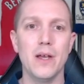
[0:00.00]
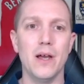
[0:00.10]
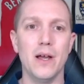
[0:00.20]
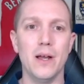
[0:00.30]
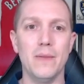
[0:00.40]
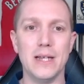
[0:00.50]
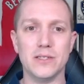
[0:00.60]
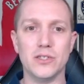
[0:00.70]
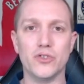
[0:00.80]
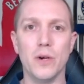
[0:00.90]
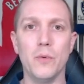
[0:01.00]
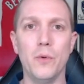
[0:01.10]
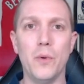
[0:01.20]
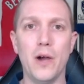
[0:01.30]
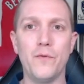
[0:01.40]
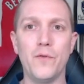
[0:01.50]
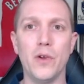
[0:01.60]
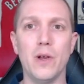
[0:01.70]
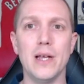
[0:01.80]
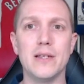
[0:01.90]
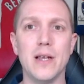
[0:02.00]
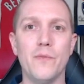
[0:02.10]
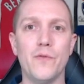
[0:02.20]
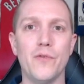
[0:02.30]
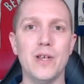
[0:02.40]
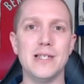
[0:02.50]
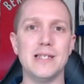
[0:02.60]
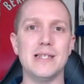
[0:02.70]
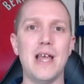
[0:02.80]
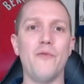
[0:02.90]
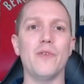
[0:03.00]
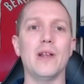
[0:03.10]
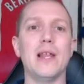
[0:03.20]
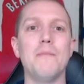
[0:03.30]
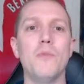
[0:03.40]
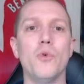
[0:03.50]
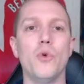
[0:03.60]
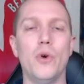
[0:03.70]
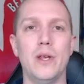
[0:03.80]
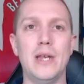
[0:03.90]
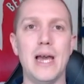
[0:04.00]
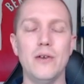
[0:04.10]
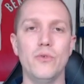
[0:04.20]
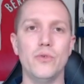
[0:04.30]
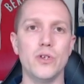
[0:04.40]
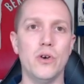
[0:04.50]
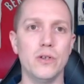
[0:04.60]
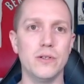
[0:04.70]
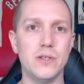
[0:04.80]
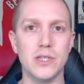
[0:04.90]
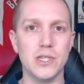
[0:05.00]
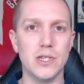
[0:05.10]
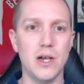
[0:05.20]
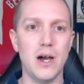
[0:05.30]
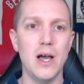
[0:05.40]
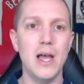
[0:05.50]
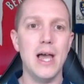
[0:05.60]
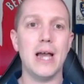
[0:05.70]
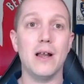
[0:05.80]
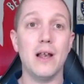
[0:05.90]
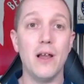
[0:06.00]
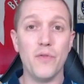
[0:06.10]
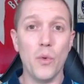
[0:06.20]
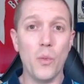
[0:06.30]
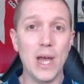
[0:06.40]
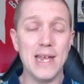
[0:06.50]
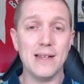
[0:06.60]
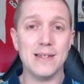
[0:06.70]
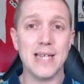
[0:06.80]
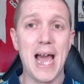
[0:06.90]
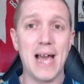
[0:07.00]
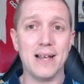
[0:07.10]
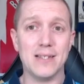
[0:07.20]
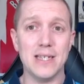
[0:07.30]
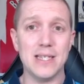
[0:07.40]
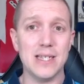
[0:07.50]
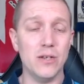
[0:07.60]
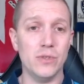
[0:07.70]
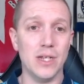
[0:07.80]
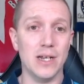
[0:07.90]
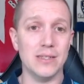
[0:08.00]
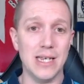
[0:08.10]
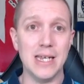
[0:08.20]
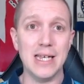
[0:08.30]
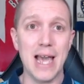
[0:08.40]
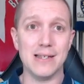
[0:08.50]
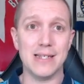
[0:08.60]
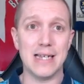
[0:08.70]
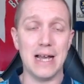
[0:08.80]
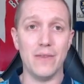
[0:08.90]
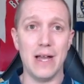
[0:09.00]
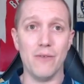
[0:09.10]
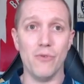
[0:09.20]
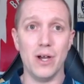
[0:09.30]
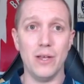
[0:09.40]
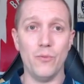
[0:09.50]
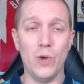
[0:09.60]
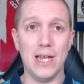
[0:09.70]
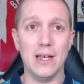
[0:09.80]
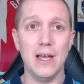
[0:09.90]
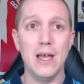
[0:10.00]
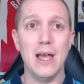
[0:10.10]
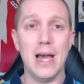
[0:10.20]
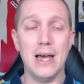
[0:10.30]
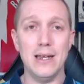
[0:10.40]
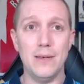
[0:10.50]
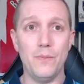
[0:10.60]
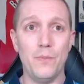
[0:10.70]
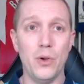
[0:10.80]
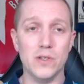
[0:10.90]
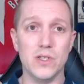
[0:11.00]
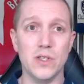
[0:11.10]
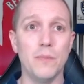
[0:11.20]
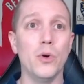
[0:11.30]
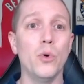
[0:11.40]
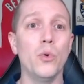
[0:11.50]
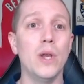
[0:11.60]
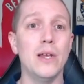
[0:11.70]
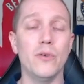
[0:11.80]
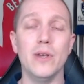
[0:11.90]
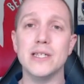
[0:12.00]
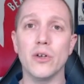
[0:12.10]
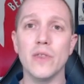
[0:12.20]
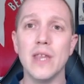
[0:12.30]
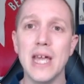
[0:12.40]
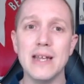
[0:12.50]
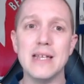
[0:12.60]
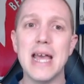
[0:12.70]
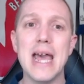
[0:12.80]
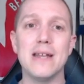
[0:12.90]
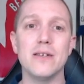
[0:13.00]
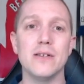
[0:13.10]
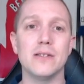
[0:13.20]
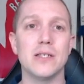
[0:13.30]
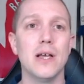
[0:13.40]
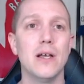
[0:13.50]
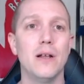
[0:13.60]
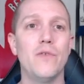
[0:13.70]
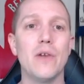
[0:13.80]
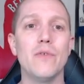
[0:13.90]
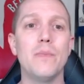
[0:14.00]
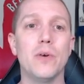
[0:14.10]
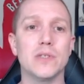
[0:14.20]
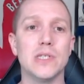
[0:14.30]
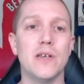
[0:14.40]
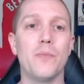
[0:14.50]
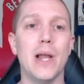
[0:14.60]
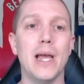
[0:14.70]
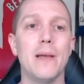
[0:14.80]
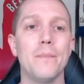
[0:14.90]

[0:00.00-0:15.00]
And that's the trouble, but I feel like Dumfries is definitely more nailed on to start, and I love the way he attacks. He still does it. He gets down that right wing and he puts the ball in, or he's on the end of headers. Very positive play.